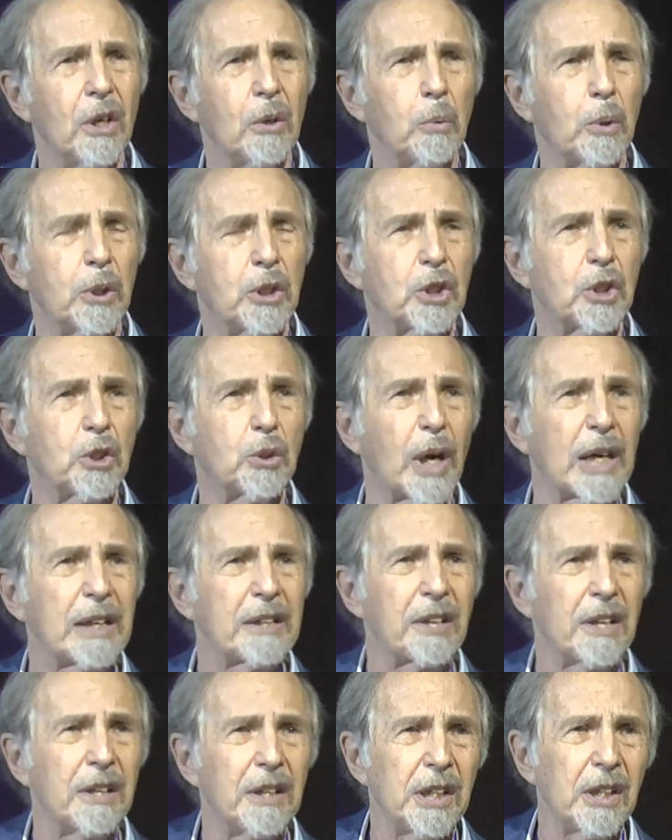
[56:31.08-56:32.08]
which
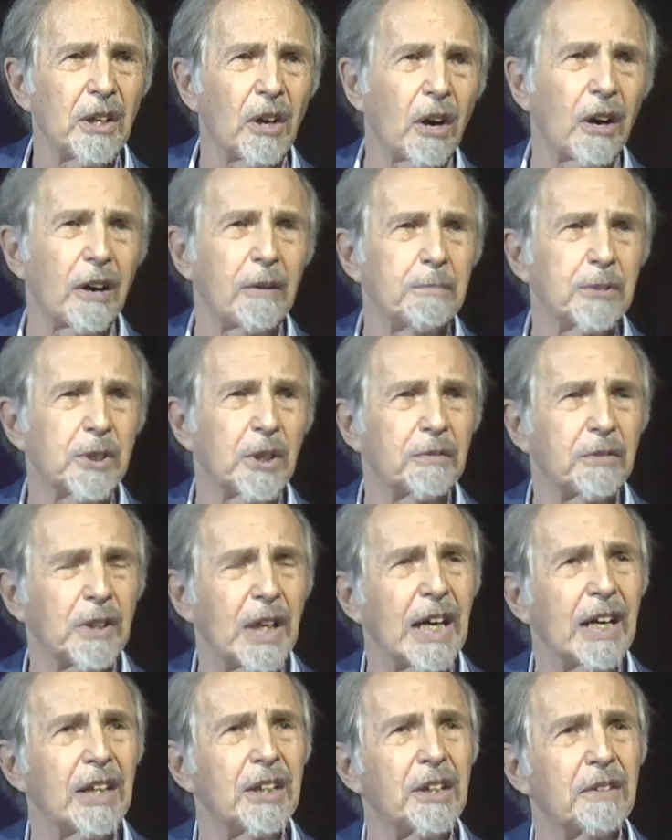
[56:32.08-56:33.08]
strengthen the arms of
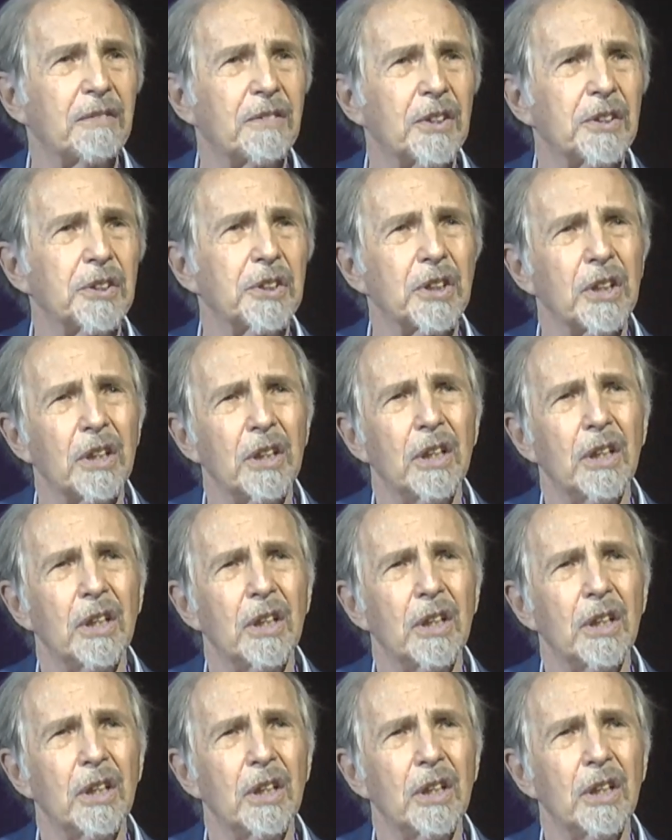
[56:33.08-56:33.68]
caregivers